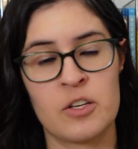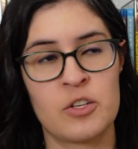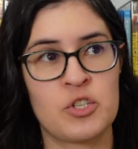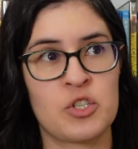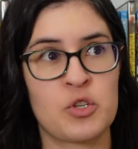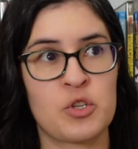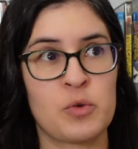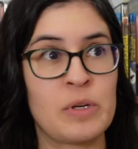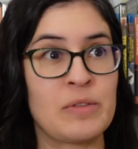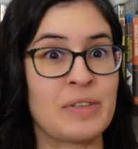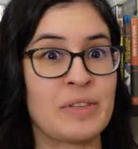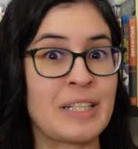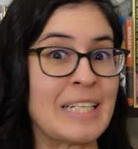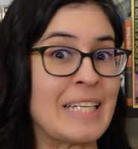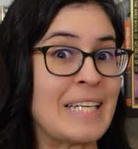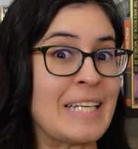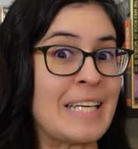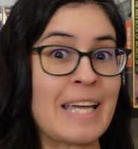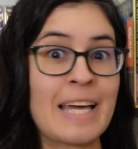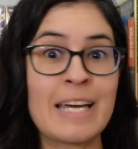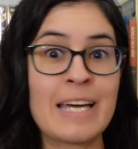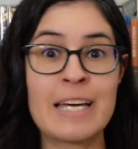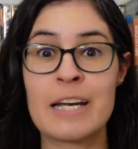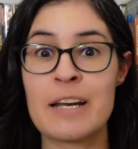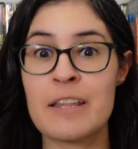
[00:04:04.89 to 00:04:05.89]
to even
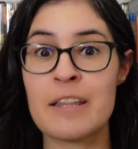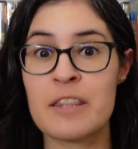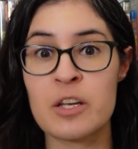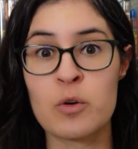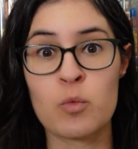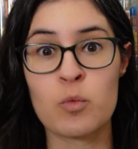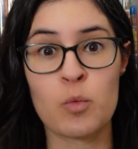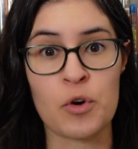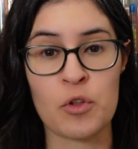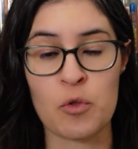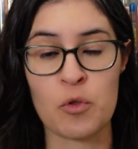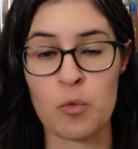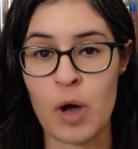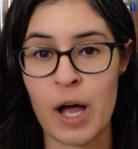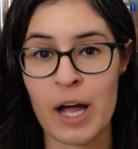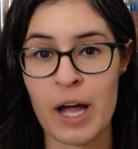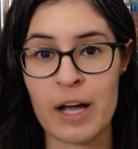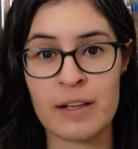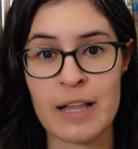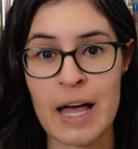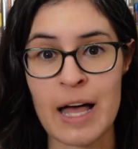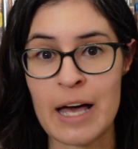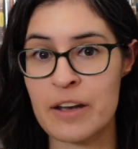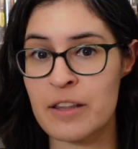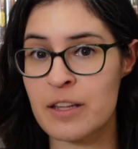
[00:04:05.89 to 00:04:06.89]
get anything
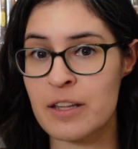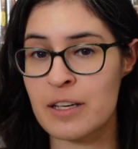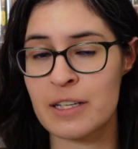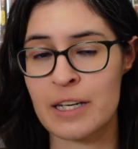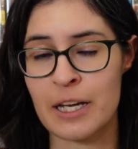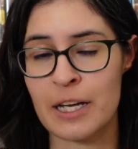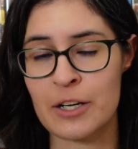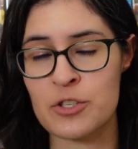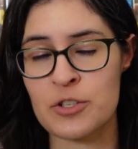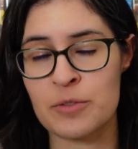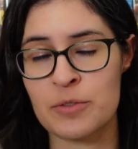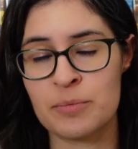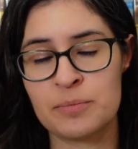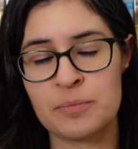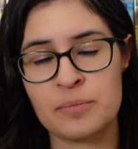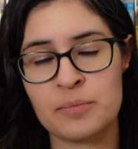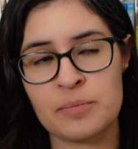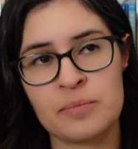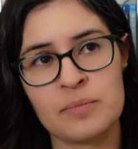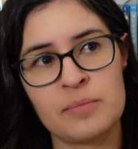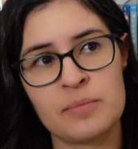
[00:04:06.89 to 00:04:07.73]
worthwhile out of the connection.